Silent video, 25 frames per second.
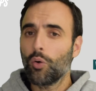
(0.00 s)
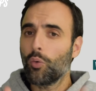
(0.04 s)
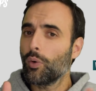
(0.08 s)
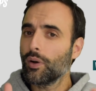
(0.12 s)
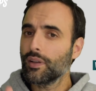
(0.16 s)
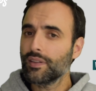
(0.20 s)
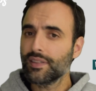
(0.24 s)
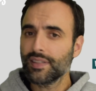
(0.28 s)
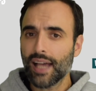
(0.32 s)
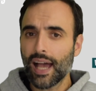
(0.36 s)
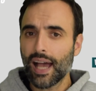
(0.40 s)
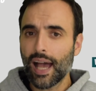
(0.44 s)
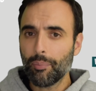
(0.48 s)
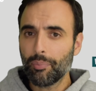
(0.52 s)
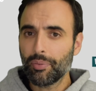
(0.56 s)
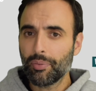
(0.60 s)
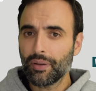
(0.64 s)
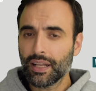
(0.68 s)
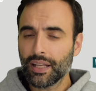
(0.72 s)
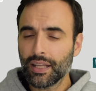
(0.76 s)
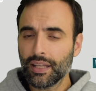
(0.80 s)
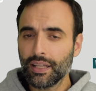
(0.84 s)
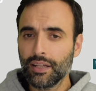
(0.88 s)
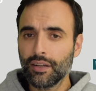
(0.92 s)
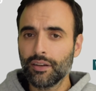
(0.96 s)
What's
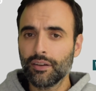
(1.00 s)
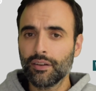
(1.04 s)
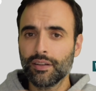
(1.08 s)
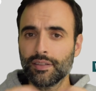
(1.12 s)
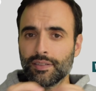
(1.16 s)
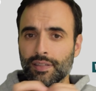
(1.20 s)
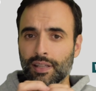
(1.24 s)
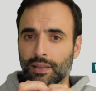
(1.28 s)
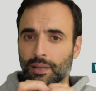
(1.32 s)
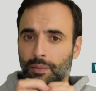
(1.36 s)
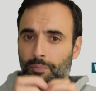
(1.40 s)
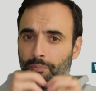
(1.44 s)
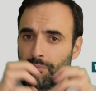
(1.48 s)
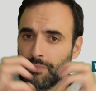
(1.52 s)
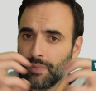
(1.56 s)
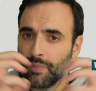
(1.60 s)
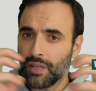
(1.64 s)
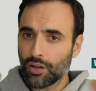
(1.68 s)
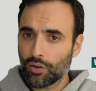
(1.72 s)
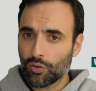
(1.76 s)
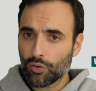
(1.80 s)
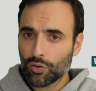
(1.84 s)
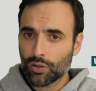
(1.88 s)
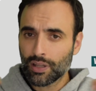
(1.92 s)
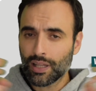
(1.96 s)
happening here is that the
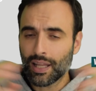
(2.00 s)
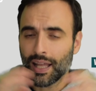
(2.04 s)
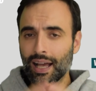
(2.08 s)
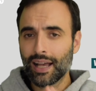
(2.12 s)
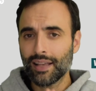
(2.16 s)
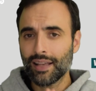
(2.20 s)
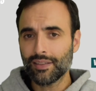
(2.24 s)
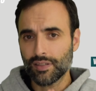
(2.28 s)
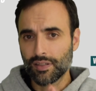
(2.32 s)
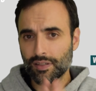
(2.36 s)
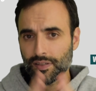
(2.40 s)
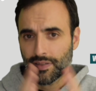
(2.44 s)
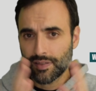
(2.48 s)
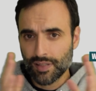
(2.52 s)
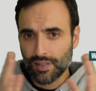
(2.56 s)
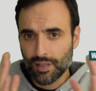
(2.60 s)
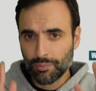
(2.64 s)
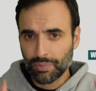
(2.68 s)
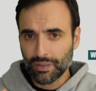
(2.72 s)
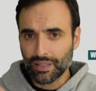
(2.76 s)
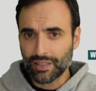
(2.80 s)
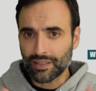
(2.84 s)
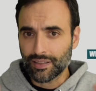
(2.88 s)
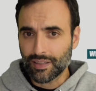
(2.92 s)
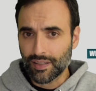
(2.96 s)
middle class is
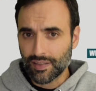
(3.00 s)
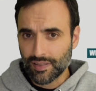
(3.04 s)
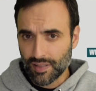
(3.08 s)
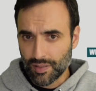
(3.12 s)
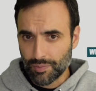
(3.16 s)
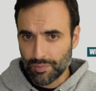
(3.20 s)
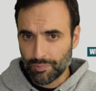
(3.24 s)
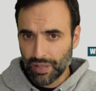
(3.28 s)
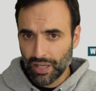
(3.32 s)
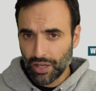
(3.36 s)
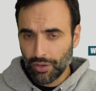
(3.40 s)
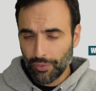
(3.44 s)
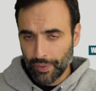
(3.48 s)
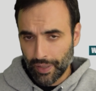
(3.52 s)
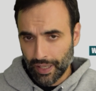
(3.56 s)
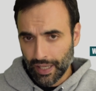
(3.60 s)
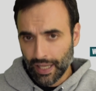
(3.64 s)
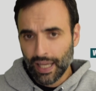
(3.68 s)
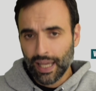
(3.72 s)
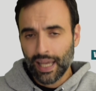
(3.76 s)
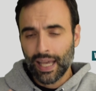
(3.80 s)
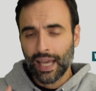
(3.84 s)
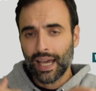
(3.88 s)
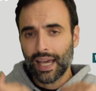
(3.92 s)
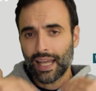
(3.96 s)
simply
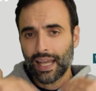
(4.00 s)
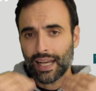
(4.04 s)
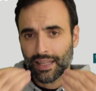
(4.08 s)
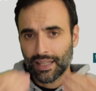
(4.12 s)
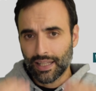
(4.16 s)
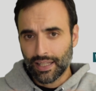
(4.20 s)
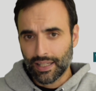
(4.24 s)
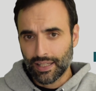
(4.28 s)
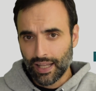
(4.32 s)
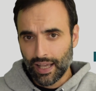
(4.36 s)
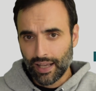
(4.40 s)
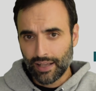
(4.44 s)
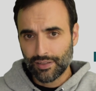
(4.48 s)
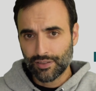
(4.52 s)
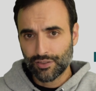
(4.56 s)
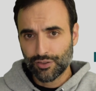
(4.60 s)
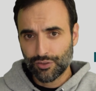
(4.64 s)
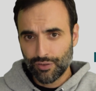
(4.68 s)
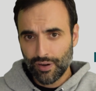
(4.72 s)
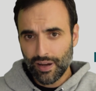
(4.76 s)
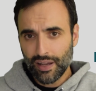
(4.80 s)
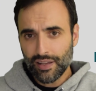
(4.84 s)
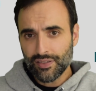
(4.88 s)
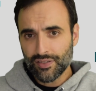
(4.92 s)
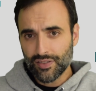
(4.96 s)
disappearing, and in the next
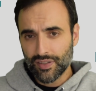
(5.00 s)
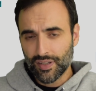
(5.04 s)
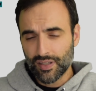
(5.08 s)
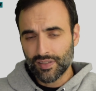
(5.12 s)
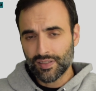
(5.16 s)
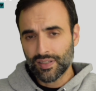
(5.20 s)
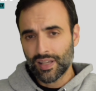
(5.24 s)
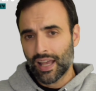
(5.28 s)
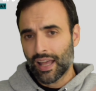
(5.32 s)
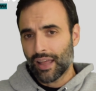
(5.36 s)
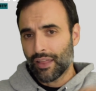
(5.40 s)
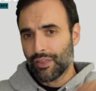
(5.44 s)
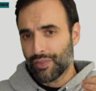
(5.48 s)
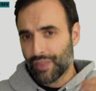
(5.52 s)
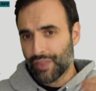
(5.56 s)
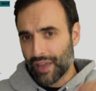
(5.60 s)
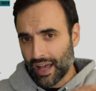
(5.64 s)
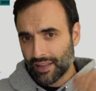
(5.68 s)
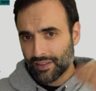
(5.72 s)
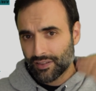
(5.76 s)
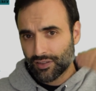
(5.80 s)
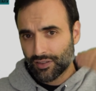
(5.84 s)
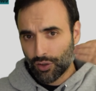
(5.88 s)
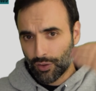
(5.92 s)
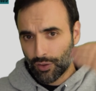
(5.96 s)
crisis,
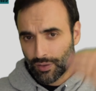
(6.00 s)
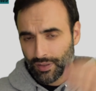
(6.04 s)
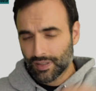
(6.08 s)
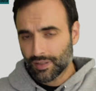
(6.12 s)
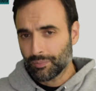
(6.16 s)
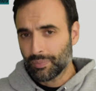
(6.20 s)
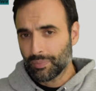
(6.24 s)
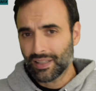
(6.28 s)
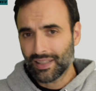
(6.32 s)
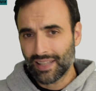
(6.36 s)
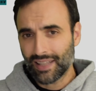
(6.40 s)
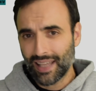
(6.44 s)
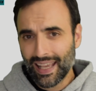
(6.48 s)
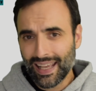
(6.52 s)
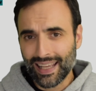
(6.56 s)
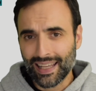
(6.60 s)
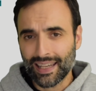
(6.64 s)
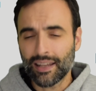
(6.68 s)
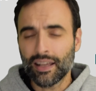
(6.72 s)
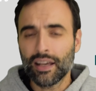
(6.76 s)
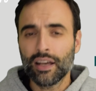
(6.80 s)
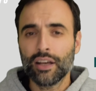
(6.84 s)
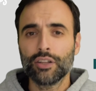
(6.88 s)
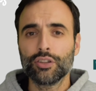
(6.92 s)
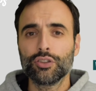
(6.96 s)
that's going to be
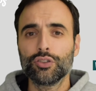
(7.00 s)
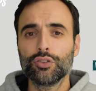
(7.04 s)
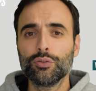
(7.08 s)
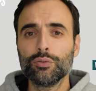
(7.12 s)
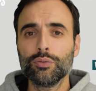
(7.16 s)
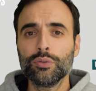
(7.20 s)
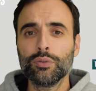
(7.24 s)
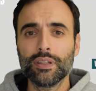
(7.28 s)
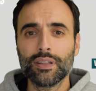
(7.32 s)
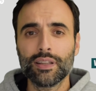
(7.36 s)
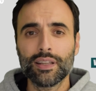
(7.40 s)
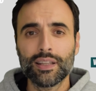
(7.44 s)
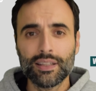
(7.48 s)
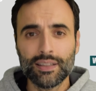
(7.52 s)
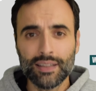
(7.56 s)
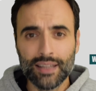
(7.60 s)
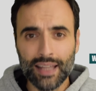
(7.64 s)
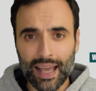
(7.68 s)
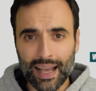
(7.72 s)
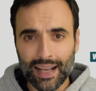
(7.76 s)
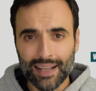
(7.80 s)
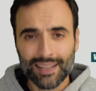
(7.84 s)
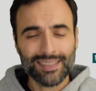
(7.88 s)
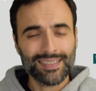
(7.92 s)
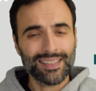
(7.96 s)
taken to the
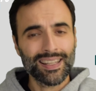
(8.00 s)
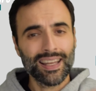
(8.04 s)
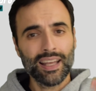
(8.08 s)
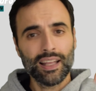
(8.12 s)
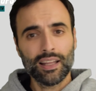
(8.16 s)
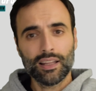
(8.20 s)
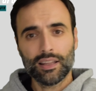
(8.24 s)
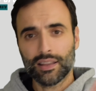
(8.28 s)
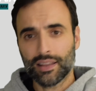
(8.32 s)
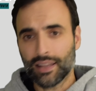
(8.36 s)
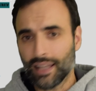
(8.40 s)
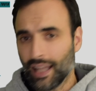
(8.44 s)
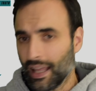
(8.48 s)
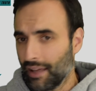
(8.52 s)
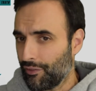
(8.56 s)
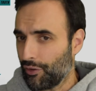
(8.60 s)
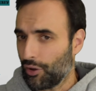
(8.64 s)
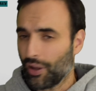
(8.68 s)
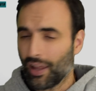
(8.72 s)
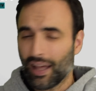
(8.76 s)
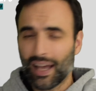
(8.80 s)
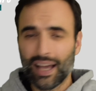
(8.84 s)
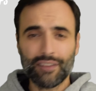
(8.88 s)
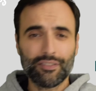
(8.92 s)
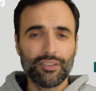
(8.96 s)
next
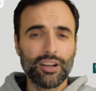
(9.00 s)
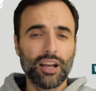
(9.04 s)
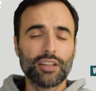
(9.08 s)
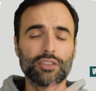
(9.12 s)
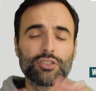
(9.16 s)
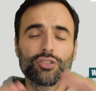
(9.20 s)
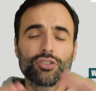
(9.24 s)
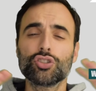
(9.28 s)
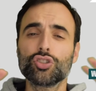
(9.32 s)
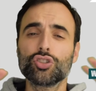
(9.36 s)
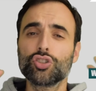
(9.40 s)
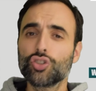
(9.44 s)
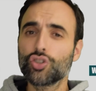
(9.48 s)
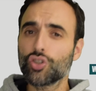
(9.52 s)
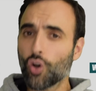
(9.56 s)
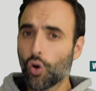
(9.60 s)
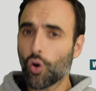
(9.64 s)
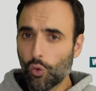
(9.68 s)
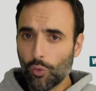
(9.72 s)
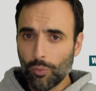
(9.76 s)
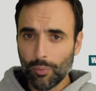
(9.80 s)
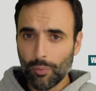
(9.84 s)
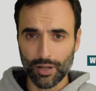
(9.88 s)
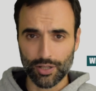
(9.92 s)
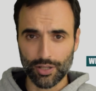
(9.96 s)
level. I've got
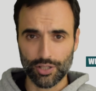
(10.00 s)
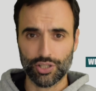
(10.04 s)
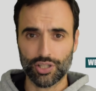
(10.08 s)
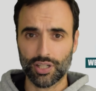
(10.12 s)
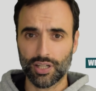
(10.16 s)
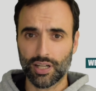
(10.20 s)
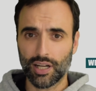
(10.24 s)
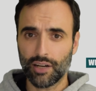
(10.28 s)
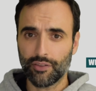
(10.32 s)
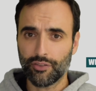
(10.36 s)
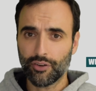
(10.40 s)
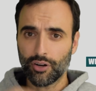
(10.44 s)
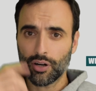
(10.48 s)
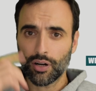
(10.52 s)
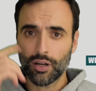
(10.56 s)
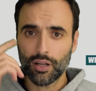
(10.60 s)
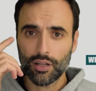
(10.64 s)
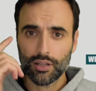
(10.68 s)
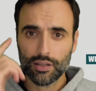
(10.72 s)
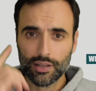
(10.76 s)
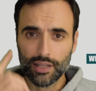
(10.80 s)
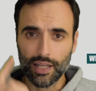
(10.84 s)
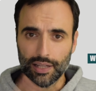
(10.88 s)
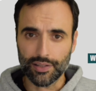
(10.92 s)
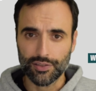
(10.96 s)
so much to
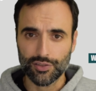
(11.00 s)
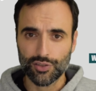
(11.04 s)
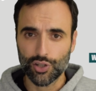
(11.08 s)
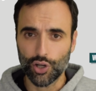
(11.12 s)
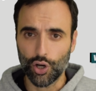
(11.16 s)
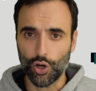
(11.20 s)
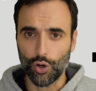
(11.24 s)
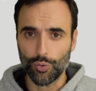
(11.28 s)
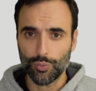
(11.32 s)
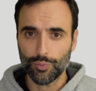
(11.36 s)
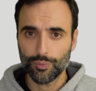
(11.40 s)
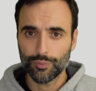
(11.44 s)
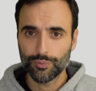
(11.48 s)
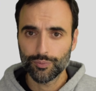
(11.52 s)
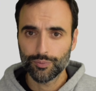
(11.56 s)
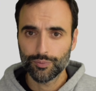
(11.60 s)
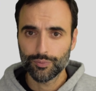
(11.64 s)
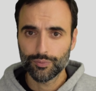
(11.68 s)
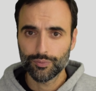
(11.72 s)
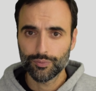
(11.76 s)
cover. Let's go.